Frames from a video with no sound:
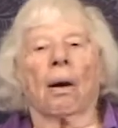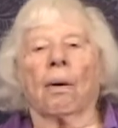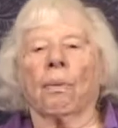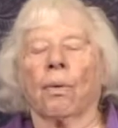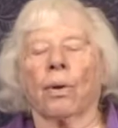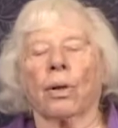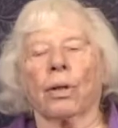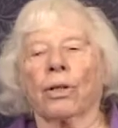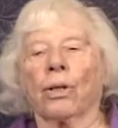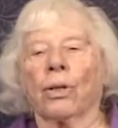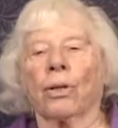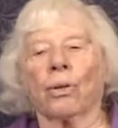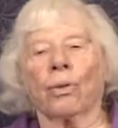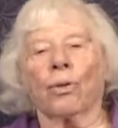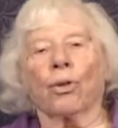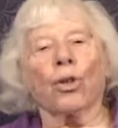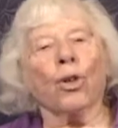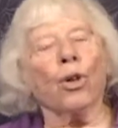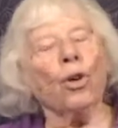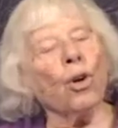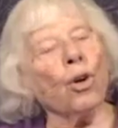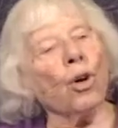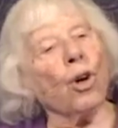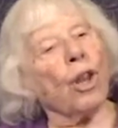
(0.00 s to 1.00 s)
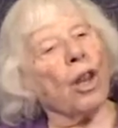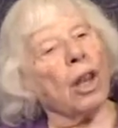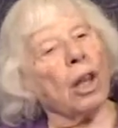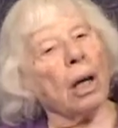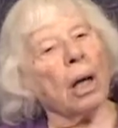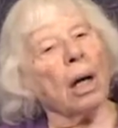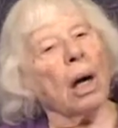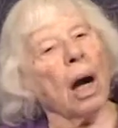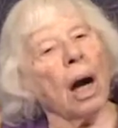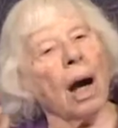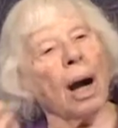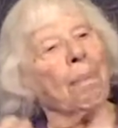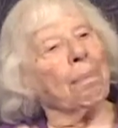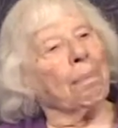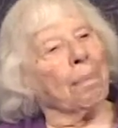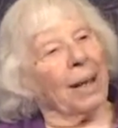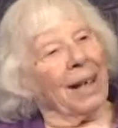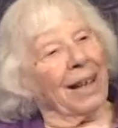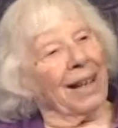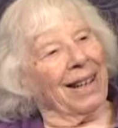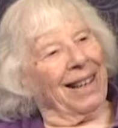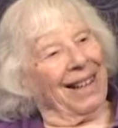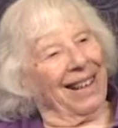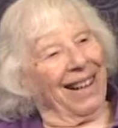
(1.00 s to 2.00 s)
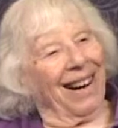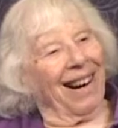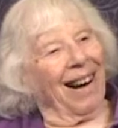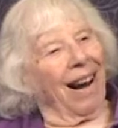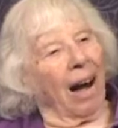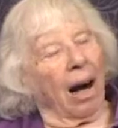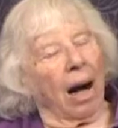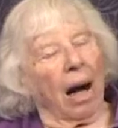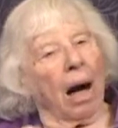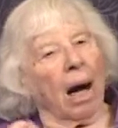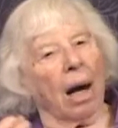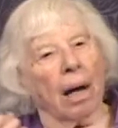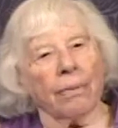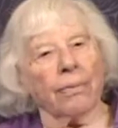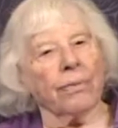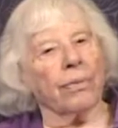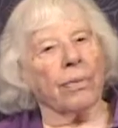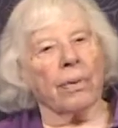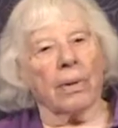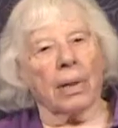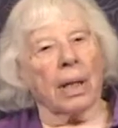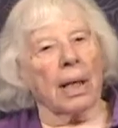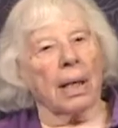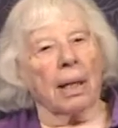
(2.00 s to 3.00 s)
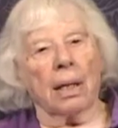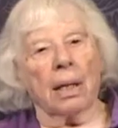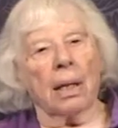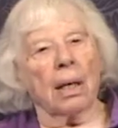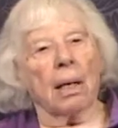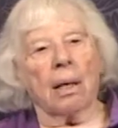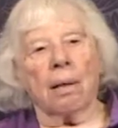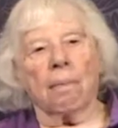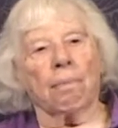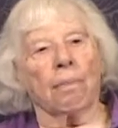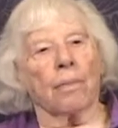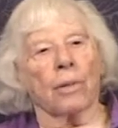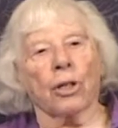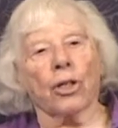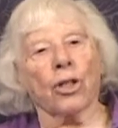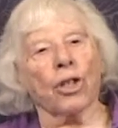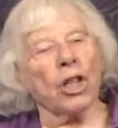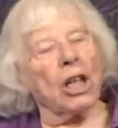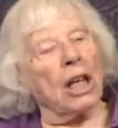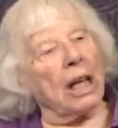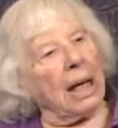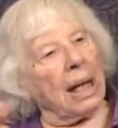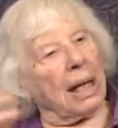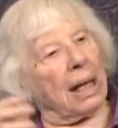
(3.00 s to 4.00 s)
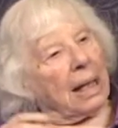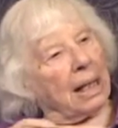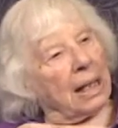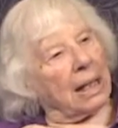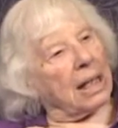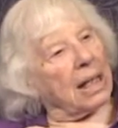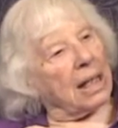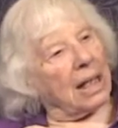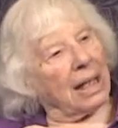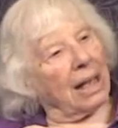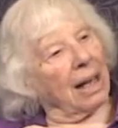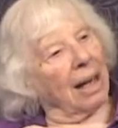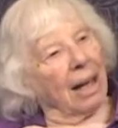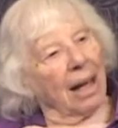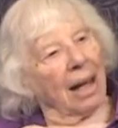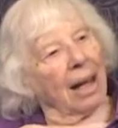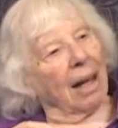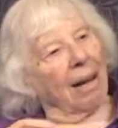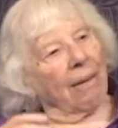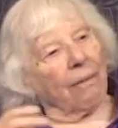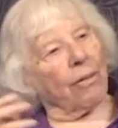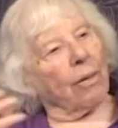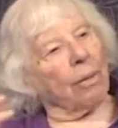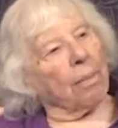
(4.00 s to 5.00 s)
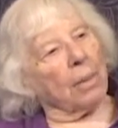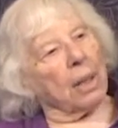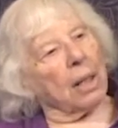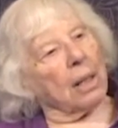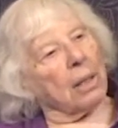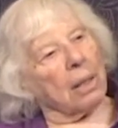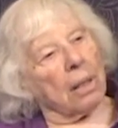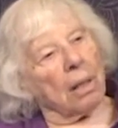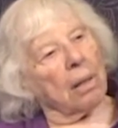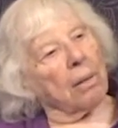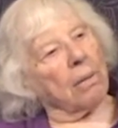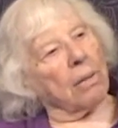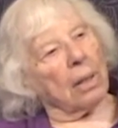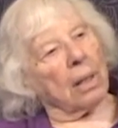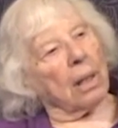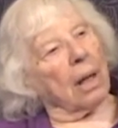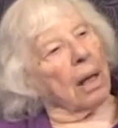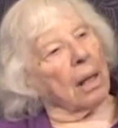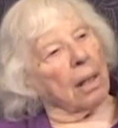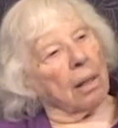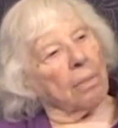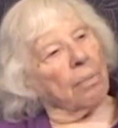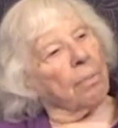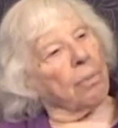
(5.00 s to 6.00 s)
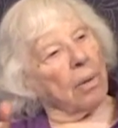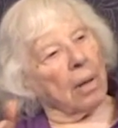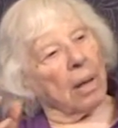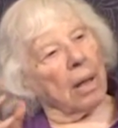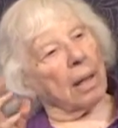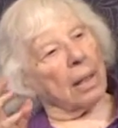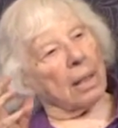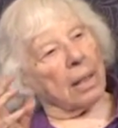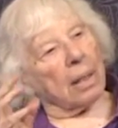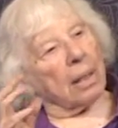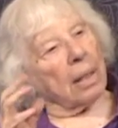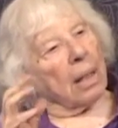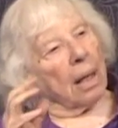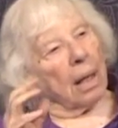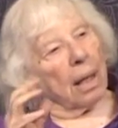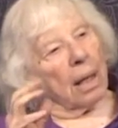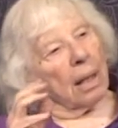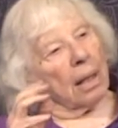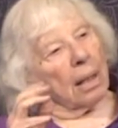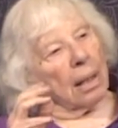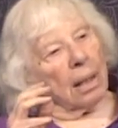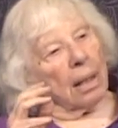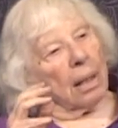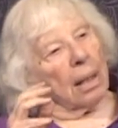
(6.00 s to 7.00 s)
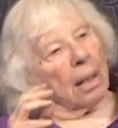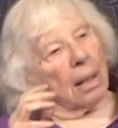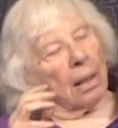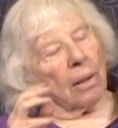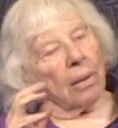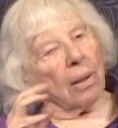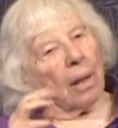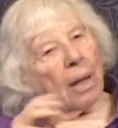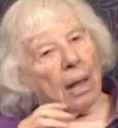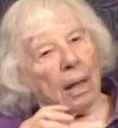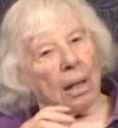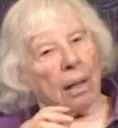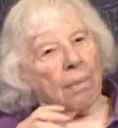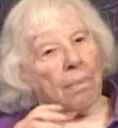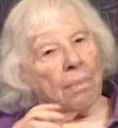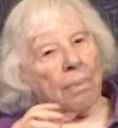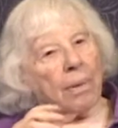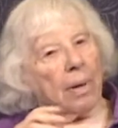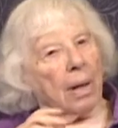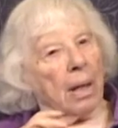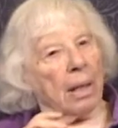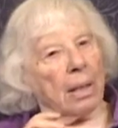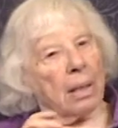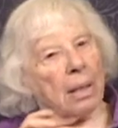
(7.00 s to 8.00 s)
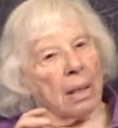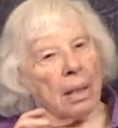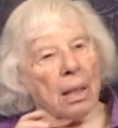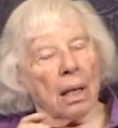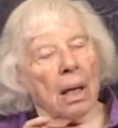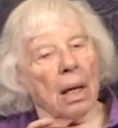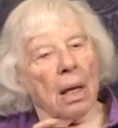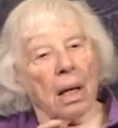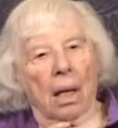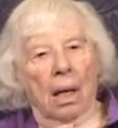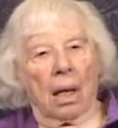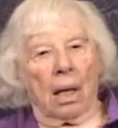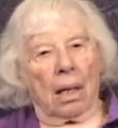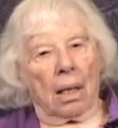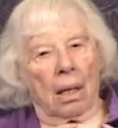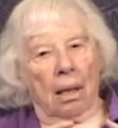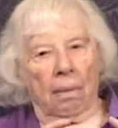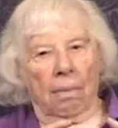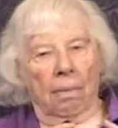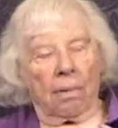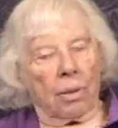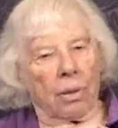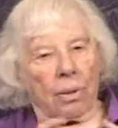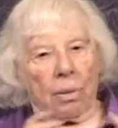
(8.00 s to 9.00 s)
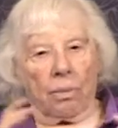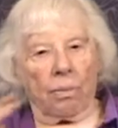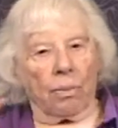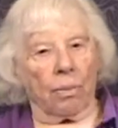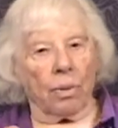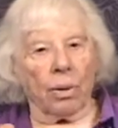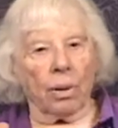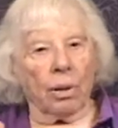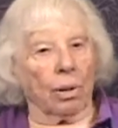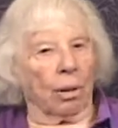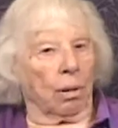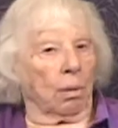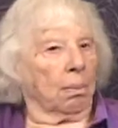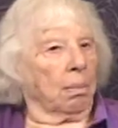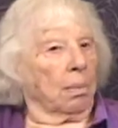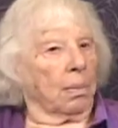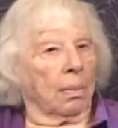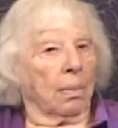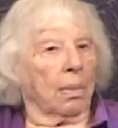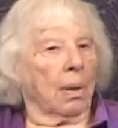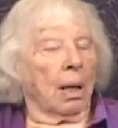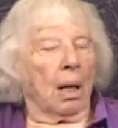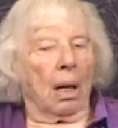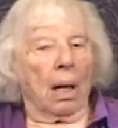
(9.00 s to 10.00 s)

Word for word: was you tore the copy off the machines from the Associated Press and the United Press. There was a room